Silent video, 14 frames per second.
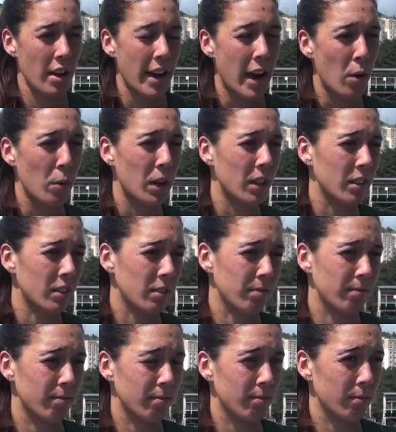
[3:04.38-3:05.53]
how well
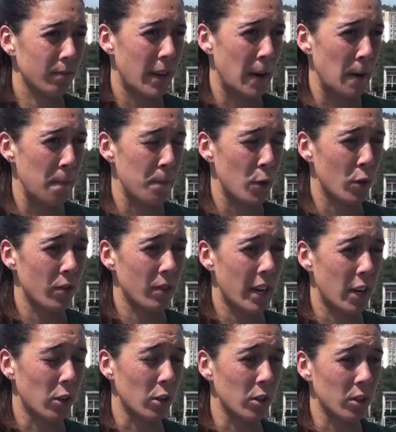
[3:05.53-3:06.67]

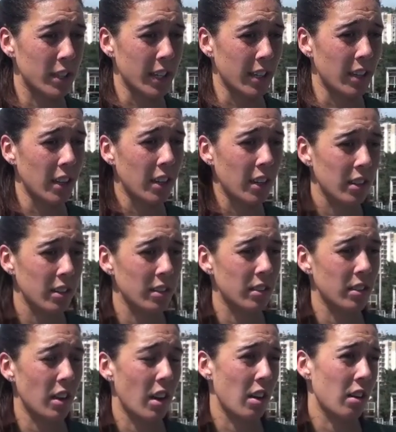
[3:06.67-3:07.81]
how good your technique
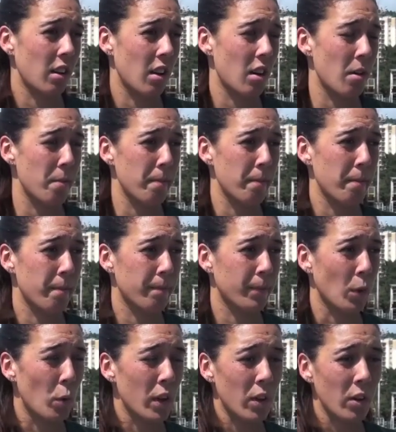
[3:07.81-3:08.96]
is and
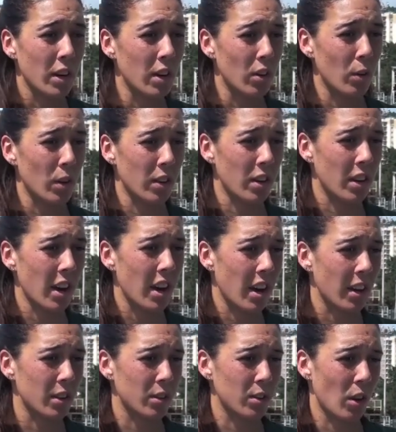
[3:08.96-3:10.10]
whether you can do it on the
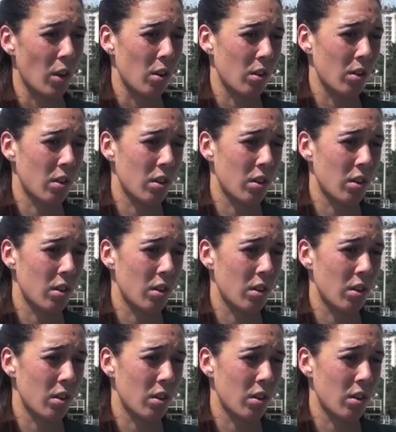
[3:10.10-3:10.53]
day. So